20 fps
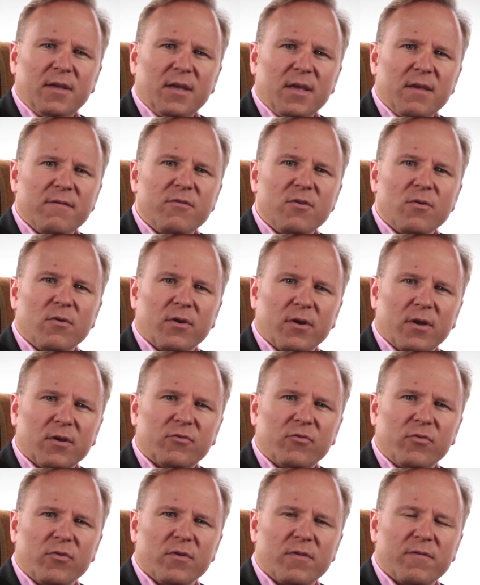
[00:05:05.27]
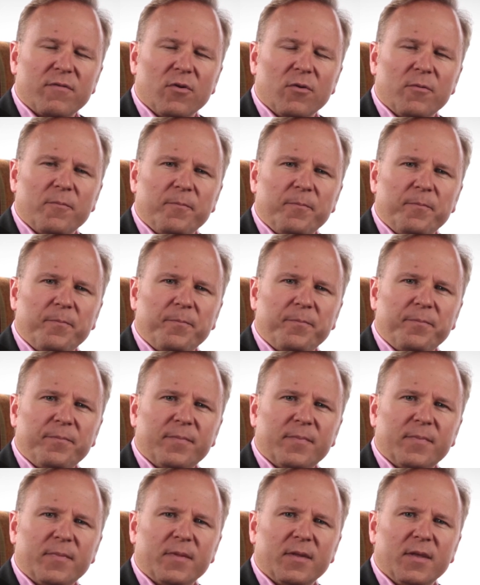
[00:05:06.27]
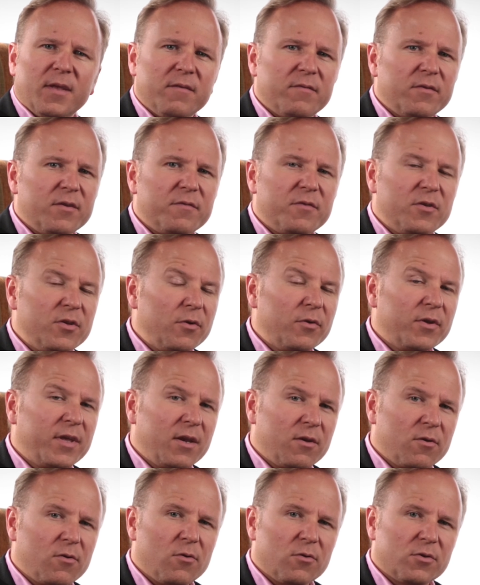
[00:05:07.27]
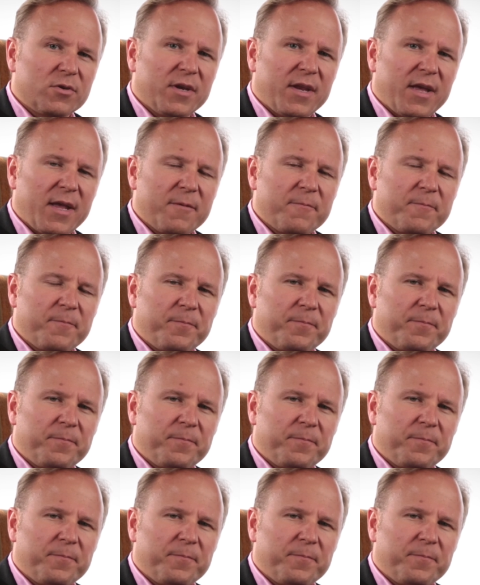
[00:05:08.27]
if you are not truthful, even if you don't get caught today.